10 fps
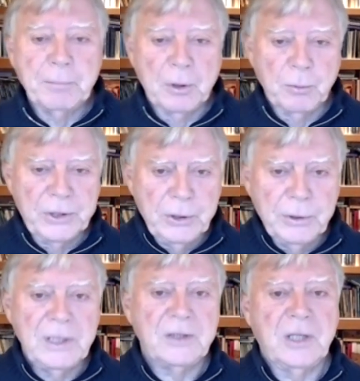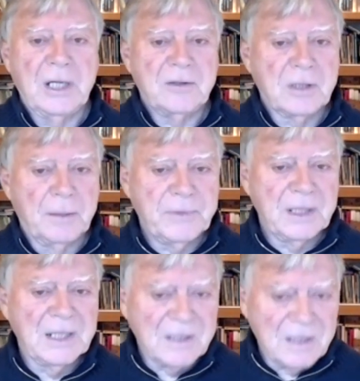But when you initiate
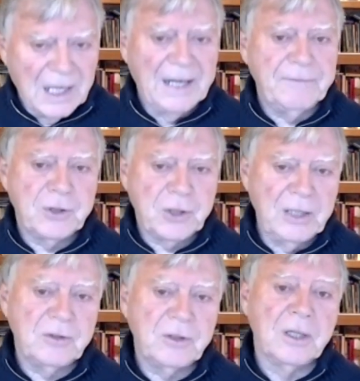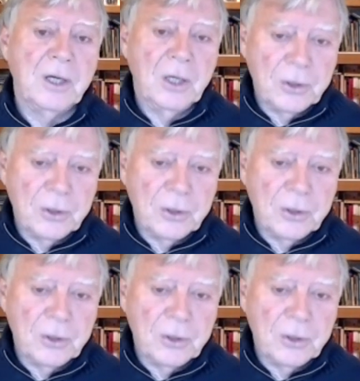something that's life-changing,